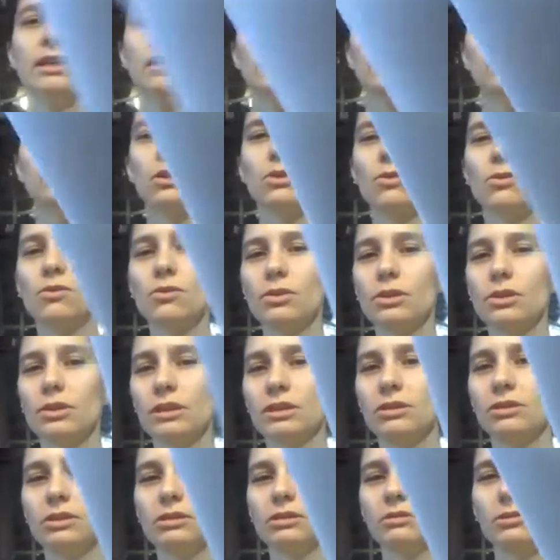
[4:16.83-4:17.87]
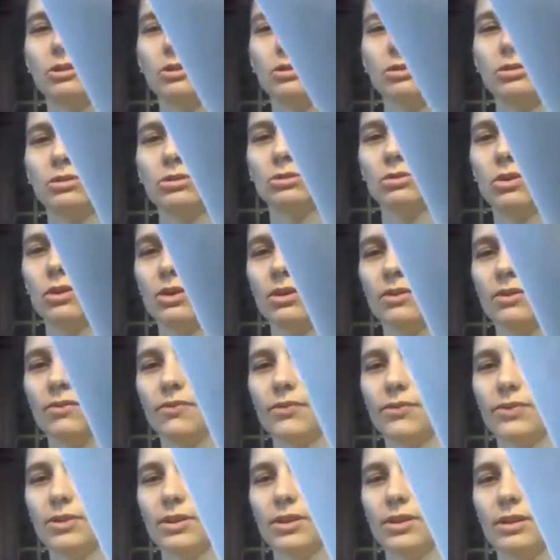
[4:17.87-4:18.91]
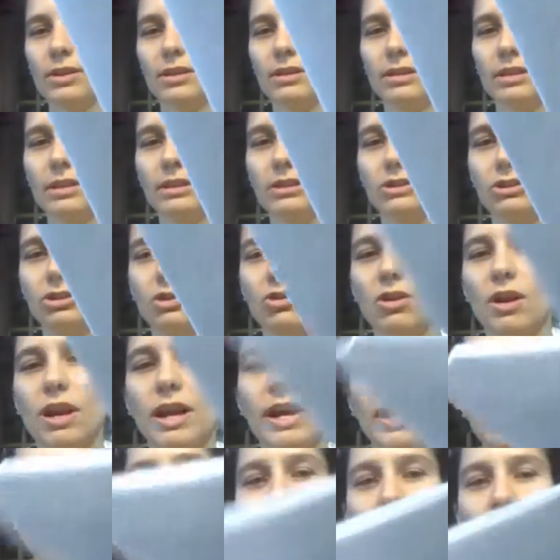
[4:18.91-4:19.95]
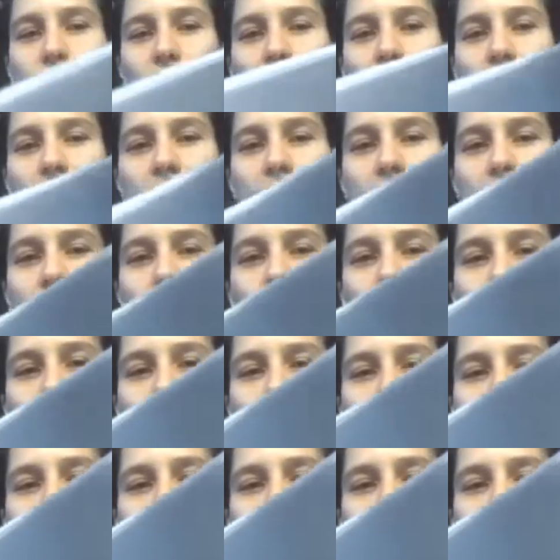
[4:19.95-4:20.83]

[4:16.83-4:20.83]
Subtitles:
So you can do little triangle shapes